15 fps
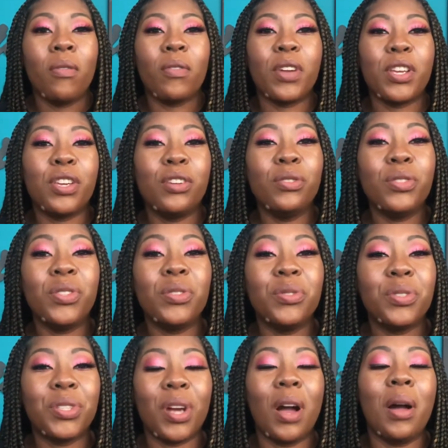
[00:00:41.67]
for you to
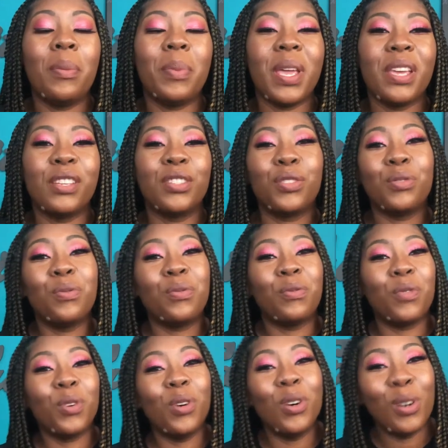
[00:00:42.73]
jump into
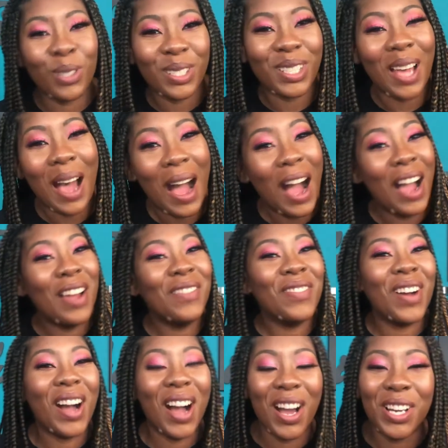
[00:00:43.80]
full-time
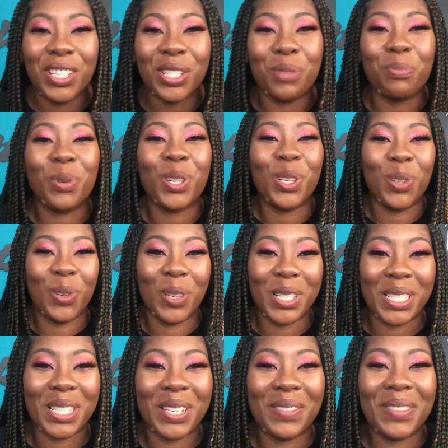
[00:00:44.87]

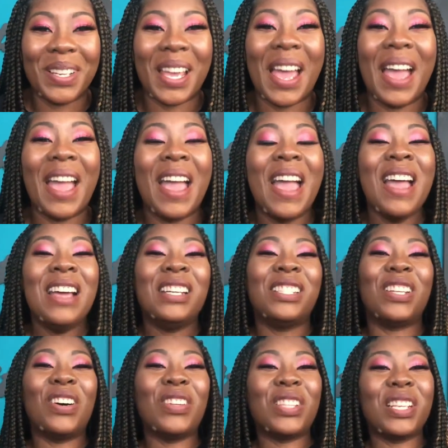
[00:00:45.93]
entrepreneurship, okay?
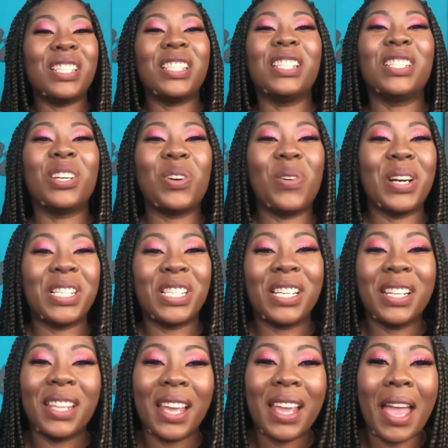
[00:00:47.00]
So this is a
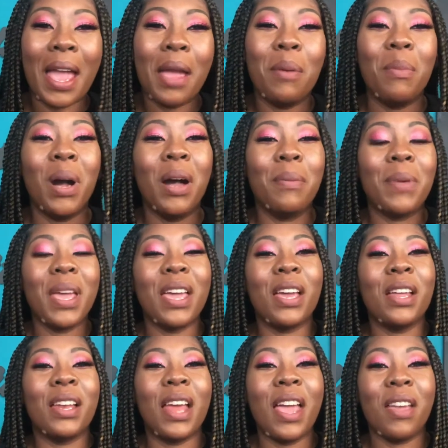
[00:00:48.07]
question that came up
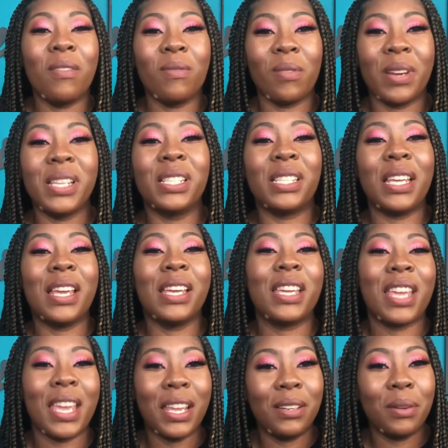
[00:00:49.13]
in a
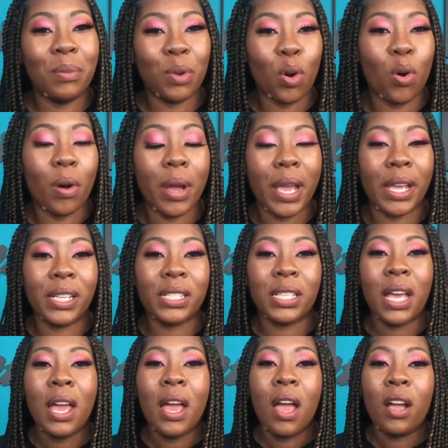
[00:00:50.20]
recent Kingdom
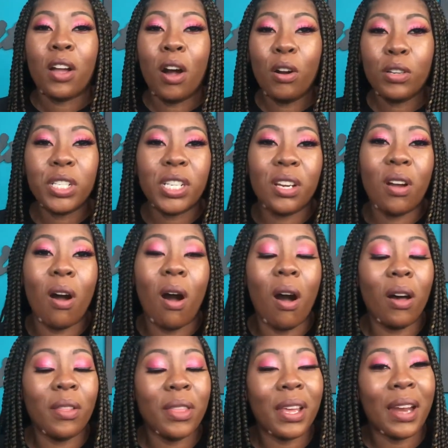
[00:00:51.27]
Coins coaching
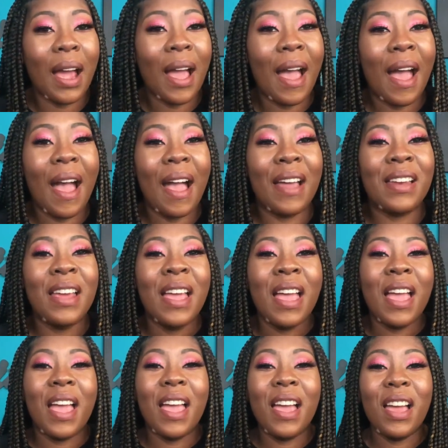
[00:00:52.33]
call that I had
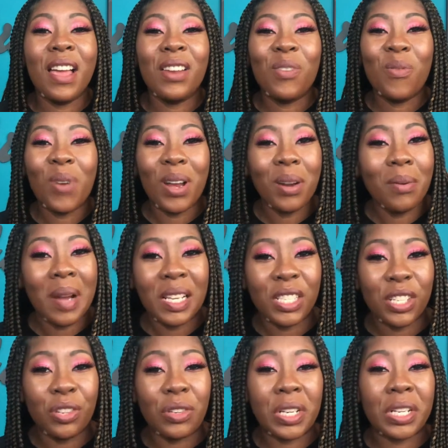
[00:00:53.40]
and one of my
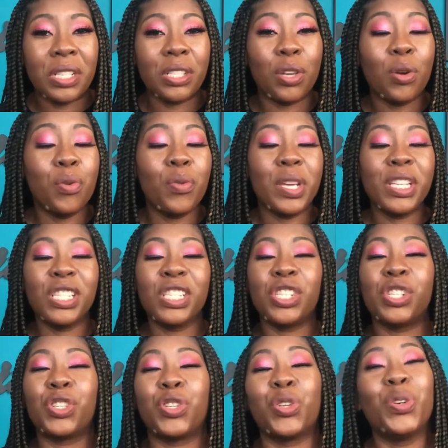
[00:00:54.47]
students who
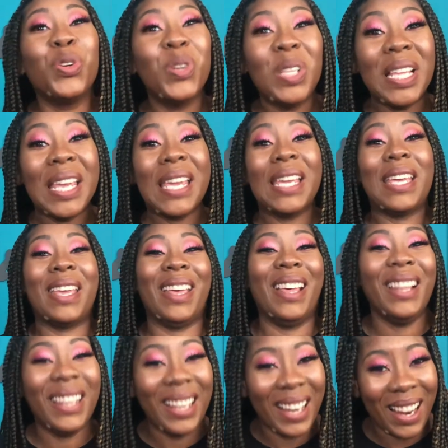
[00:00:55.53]
is truly
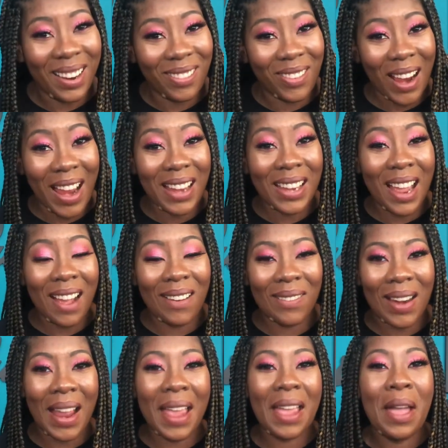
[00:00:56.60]
killing it right now,
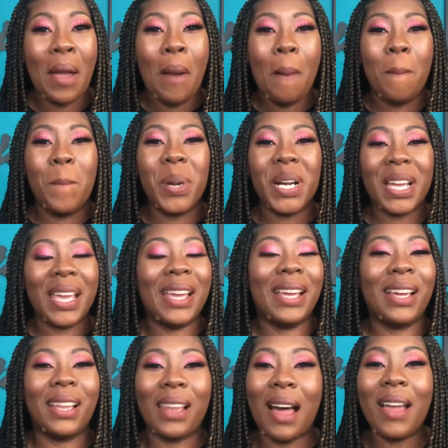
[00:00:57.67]
right?
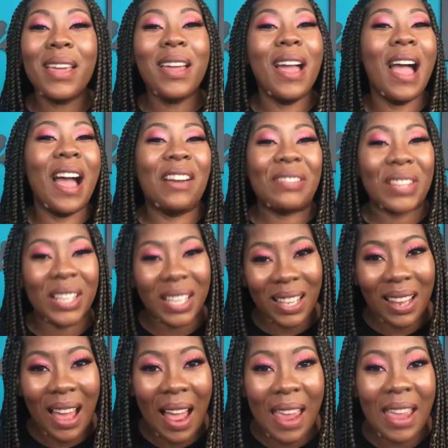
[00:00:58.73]
Booking client after
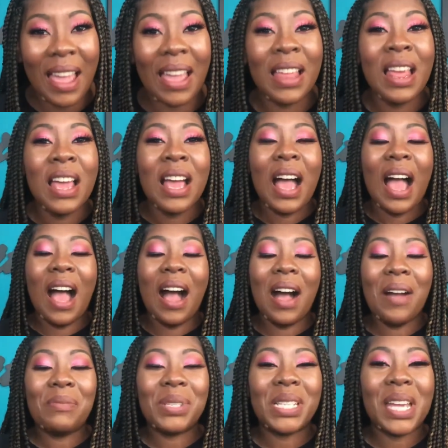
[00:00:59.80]
client.
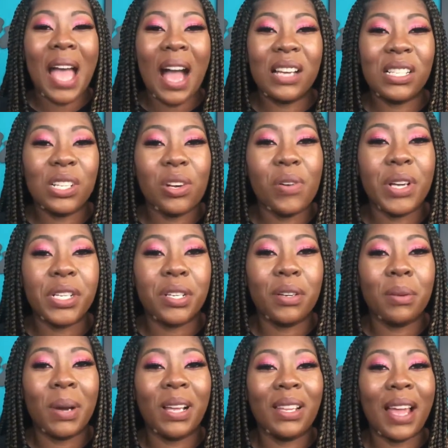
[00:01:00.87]
Um, she asked a question
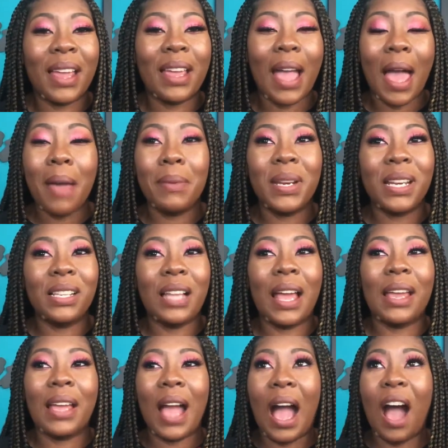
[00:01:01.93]
about like, Ebony,
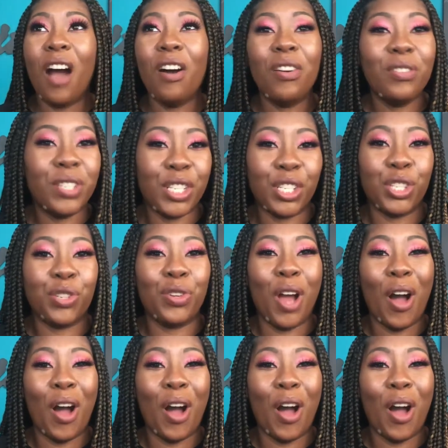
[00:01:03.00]
like how did you